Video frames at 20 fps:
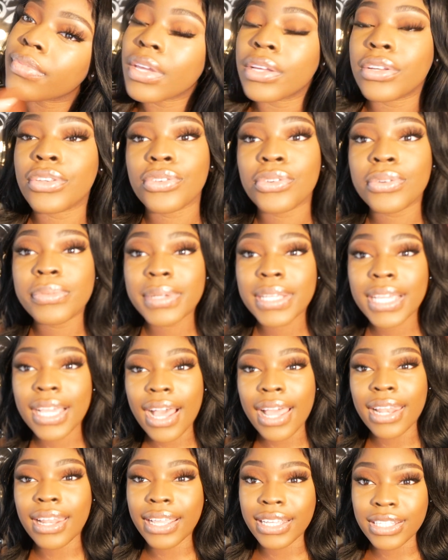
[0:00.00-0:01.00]
Normally
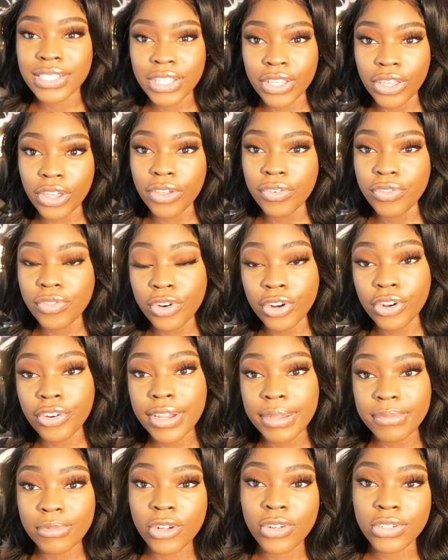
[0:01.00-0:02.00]
I like to go for a
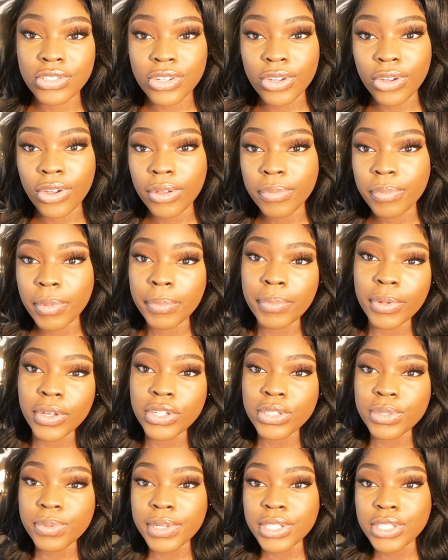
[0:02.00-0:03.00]
cream contour, but
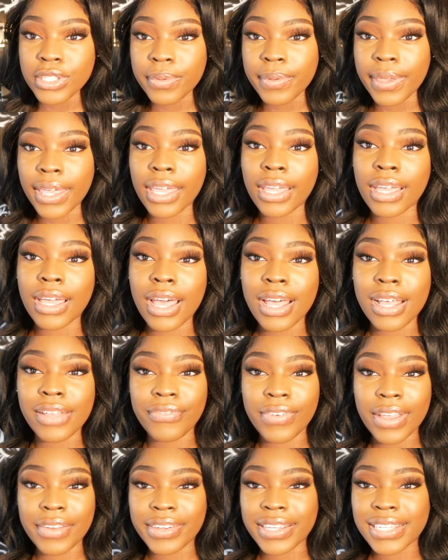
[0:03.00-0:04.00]
because we're doing a
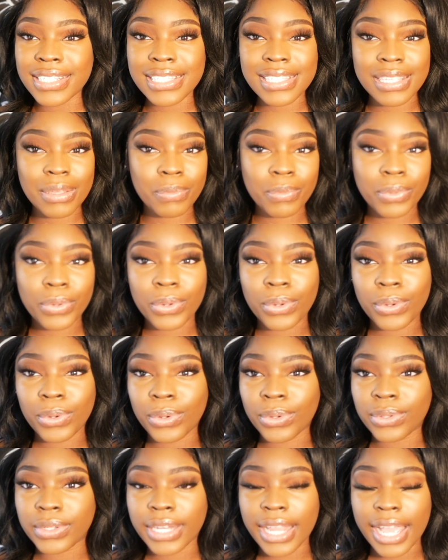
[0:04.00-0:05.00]
very
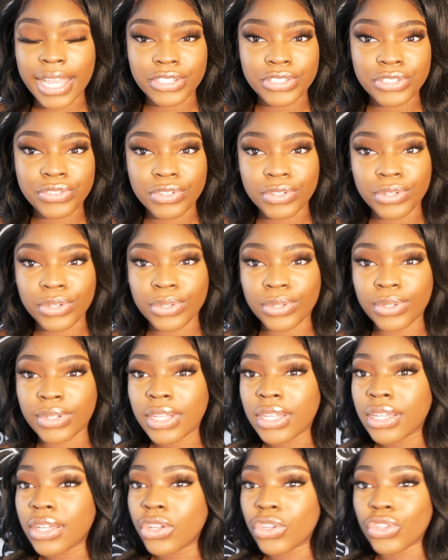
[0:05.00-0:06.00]
simple, natural,
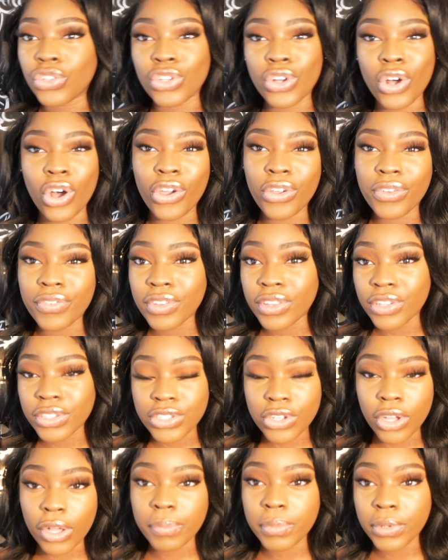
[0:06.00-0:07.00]
not over the
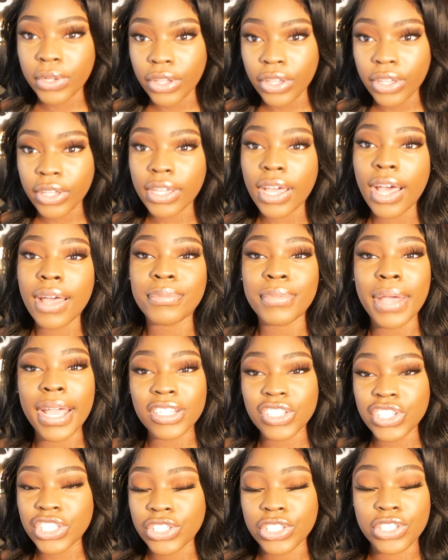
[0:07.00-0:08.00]
top look, I'm
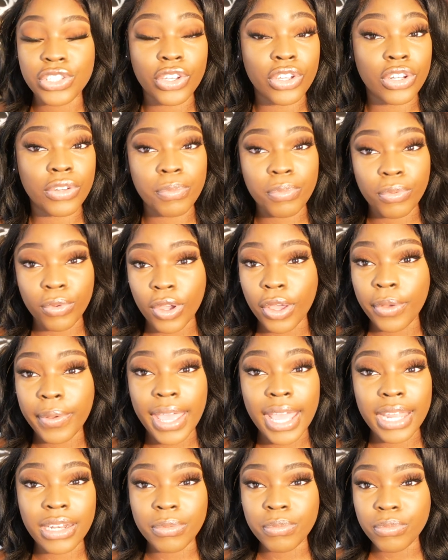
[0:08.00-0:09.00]
actually just gonna go
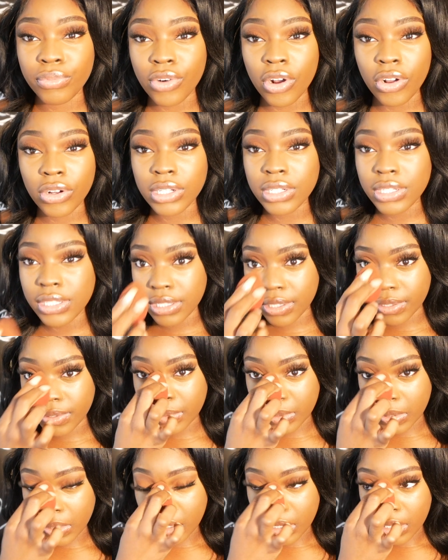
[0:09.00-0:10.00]
ahead and bronze.
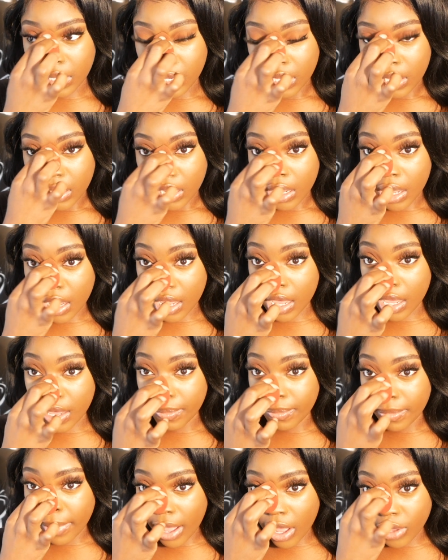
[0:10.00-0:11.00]

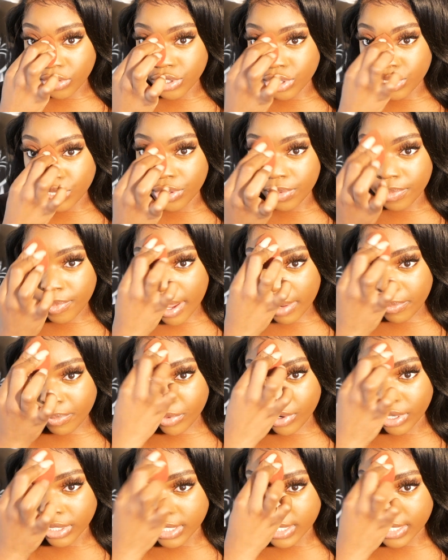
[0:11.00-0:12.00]
I'll do my
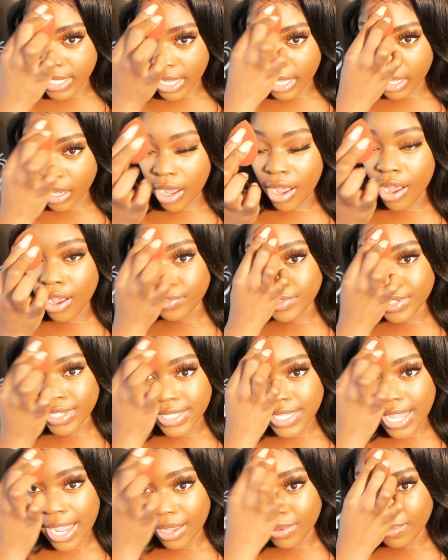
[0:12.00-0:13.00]
bronzing after
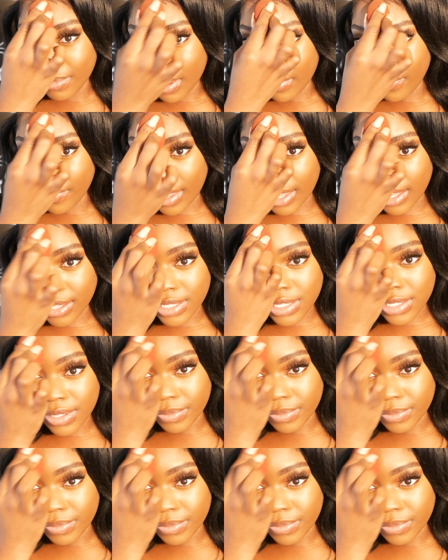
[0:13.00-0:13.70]
setting my face.